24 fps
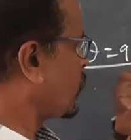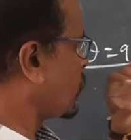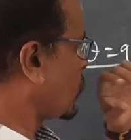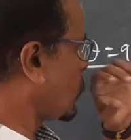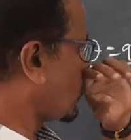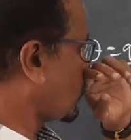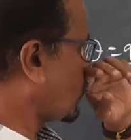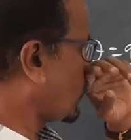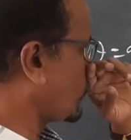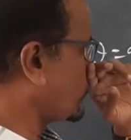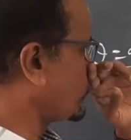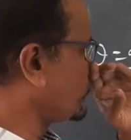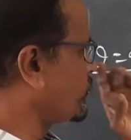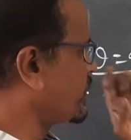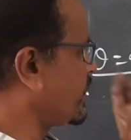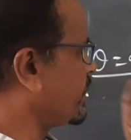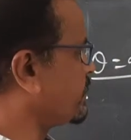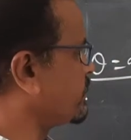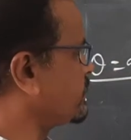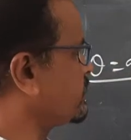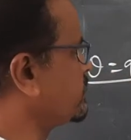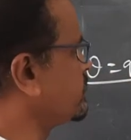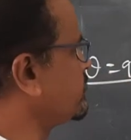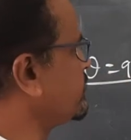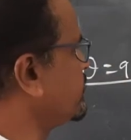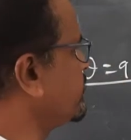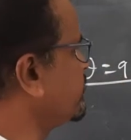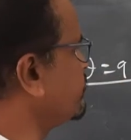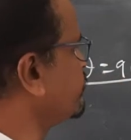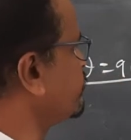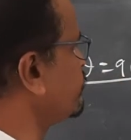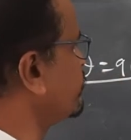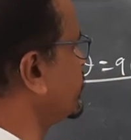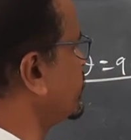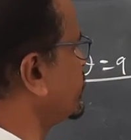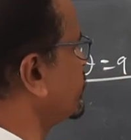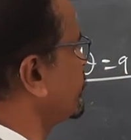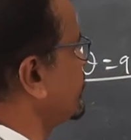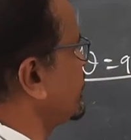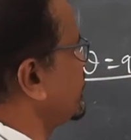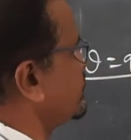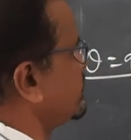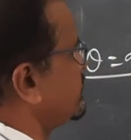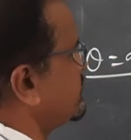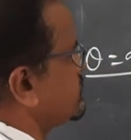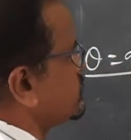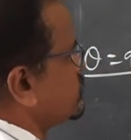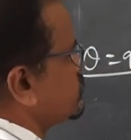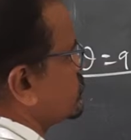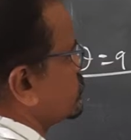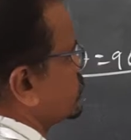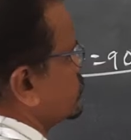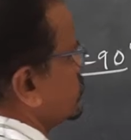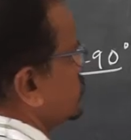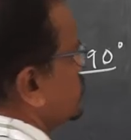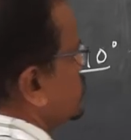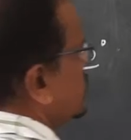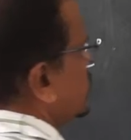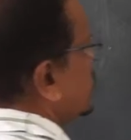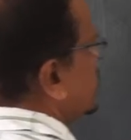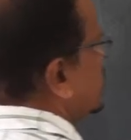what do you get? If you equate these two,